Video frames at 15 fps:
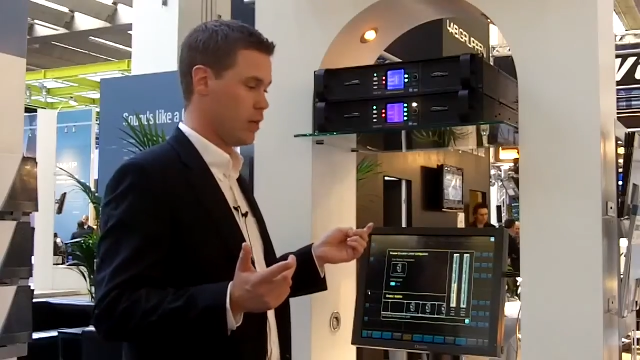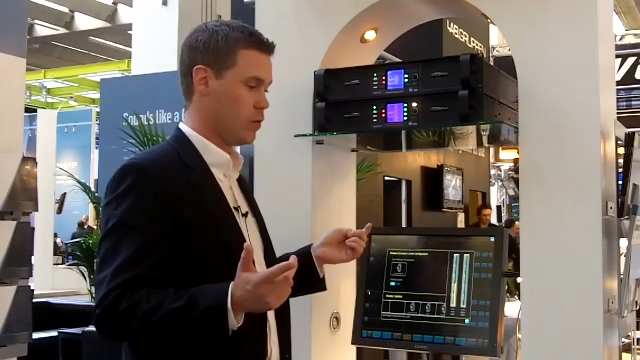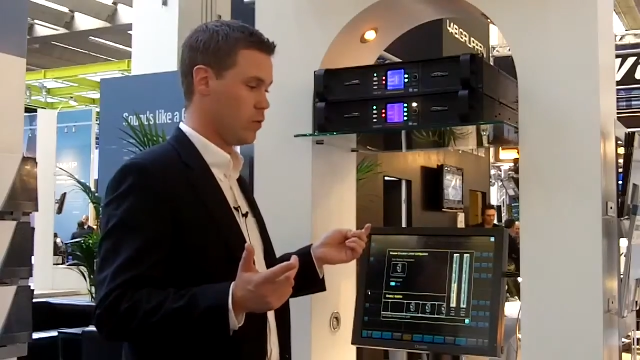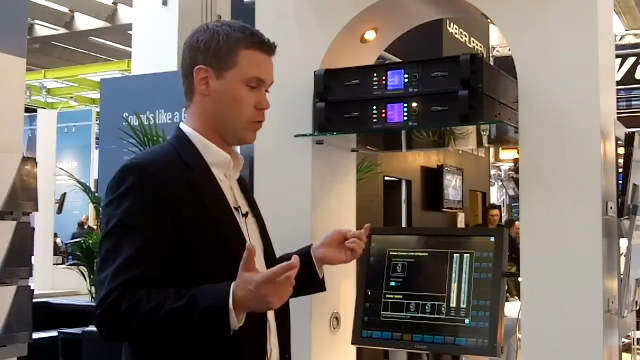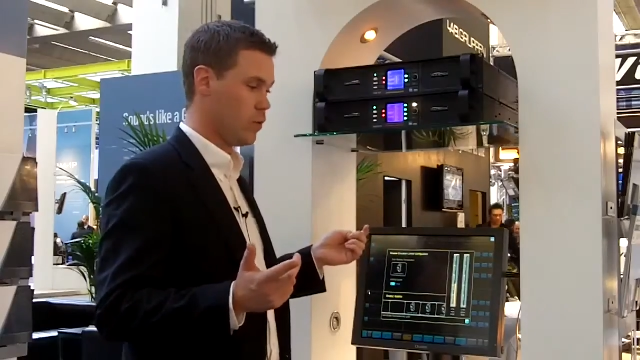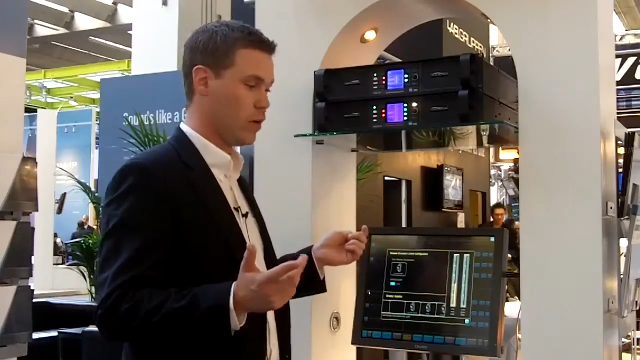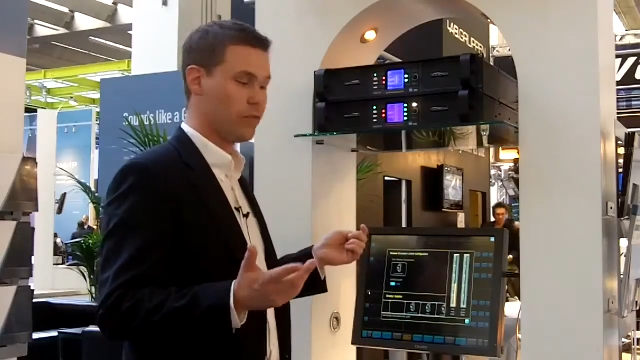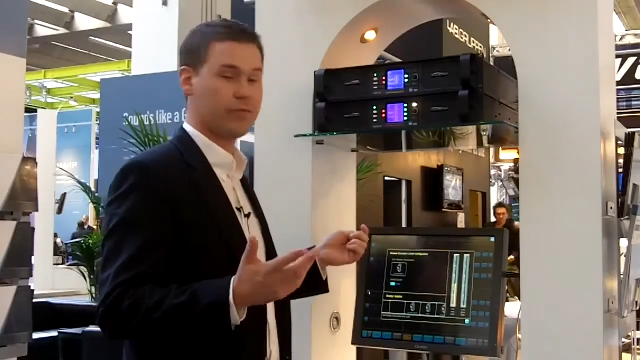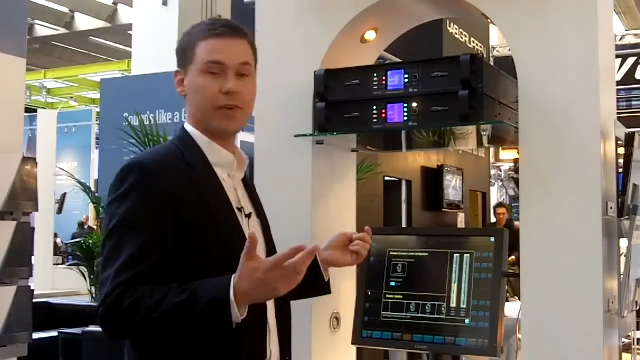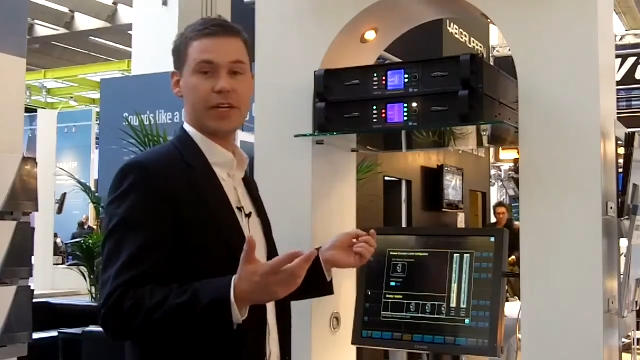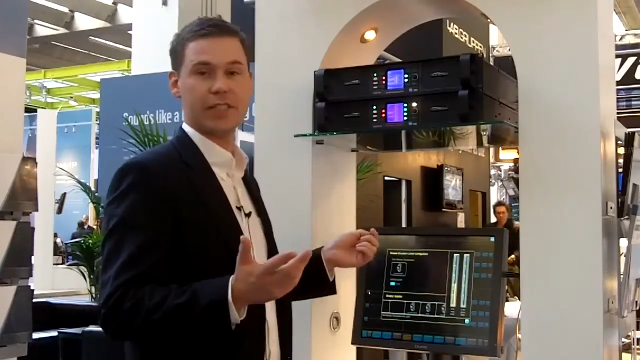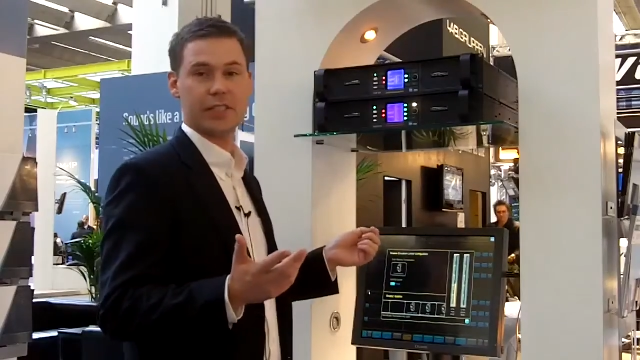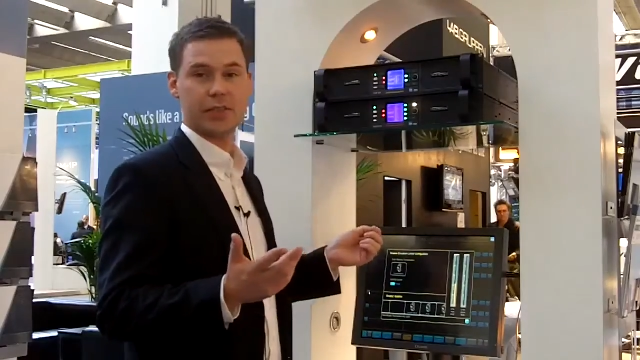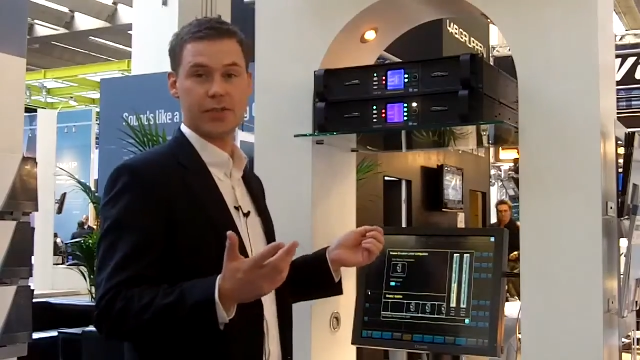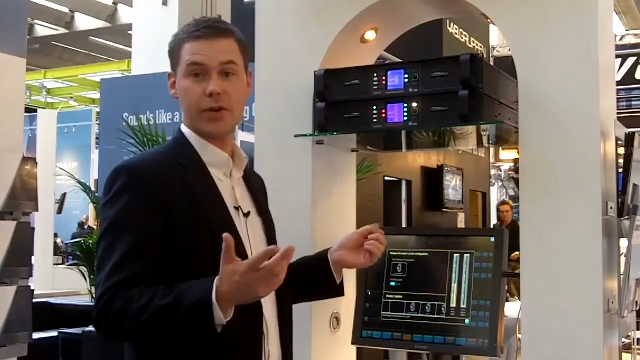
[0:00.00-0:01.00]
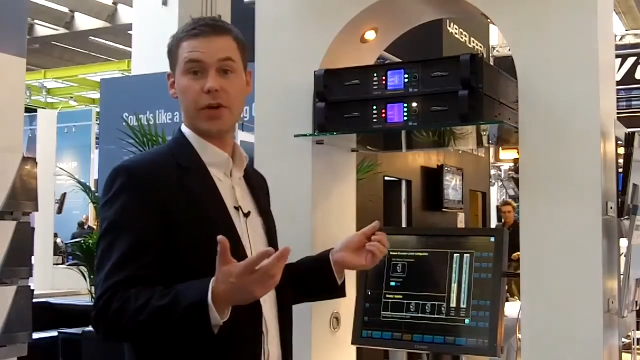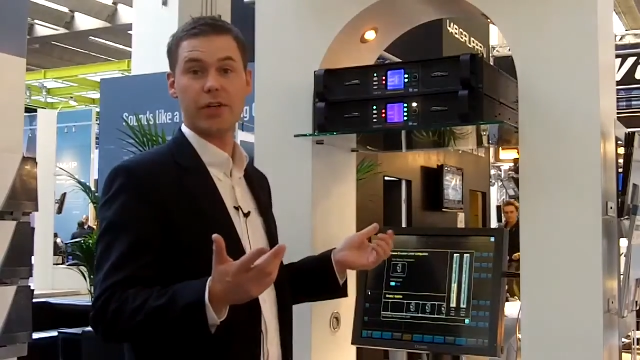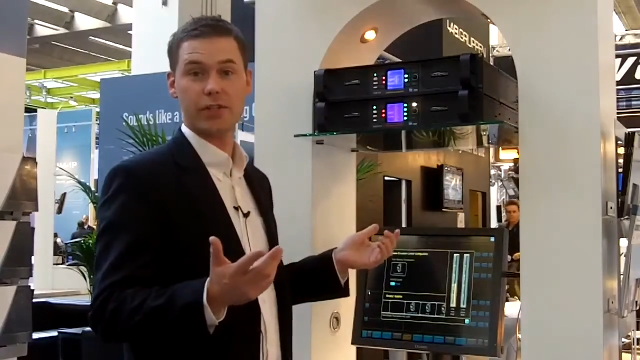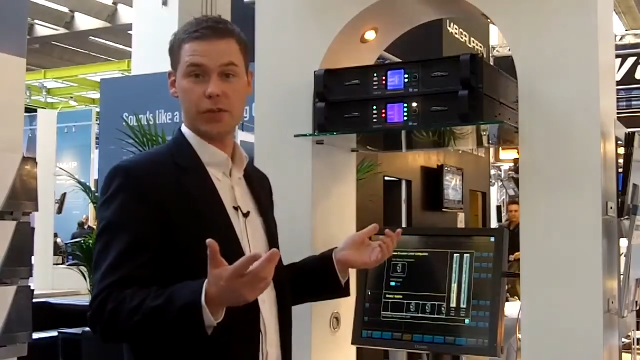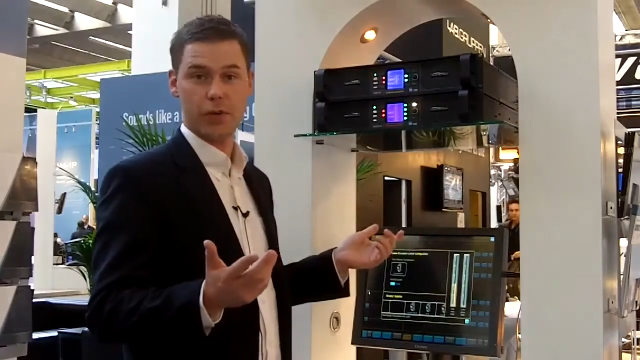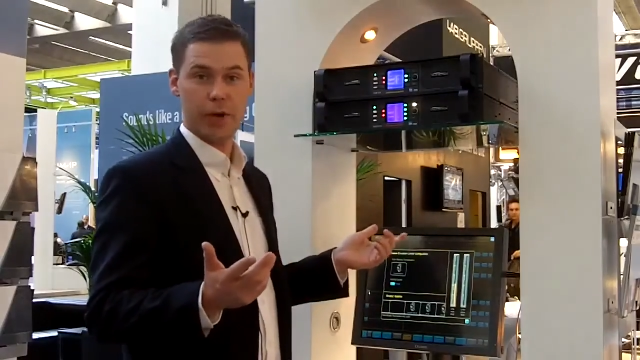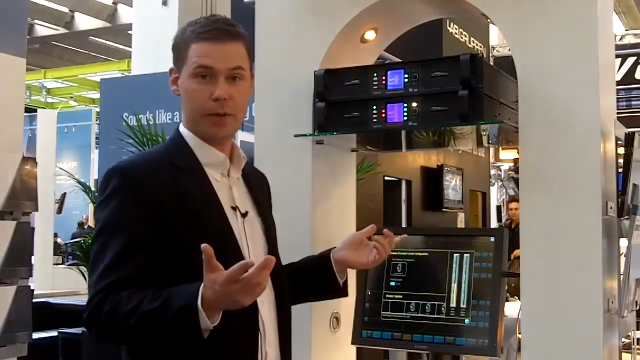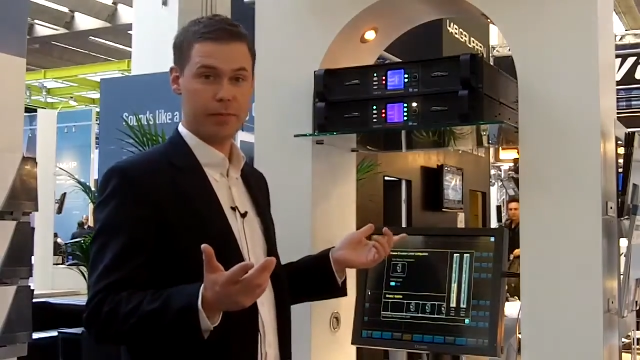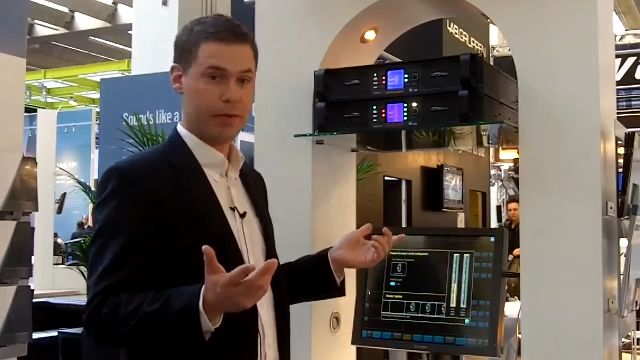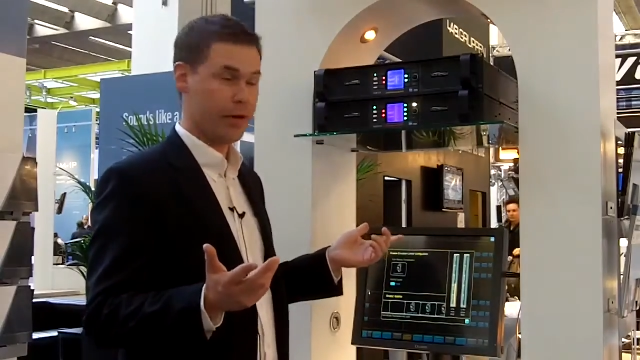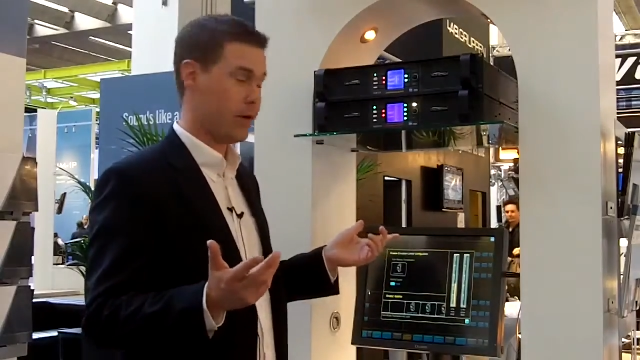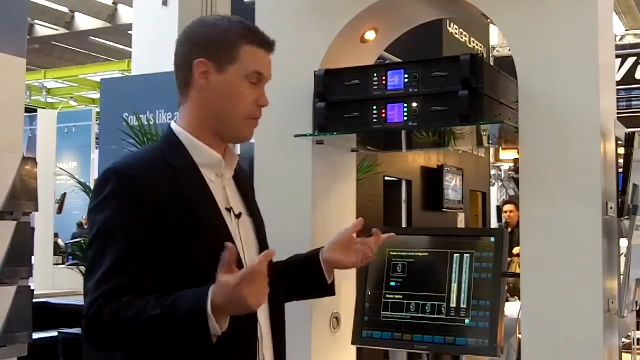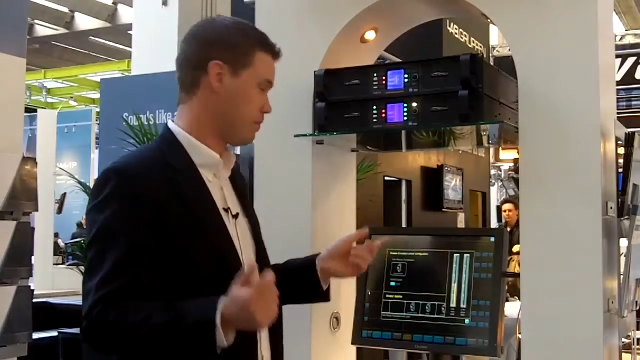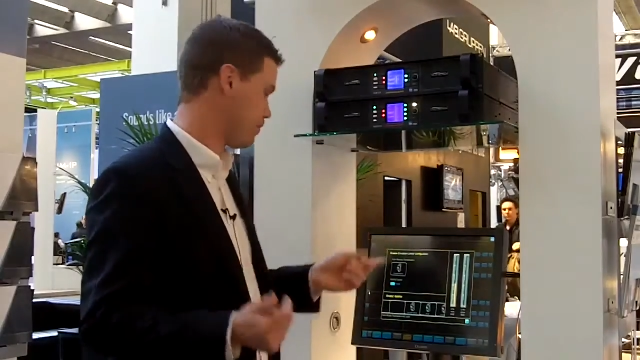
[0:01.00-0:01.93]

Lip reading: 1 phase 32 ampere.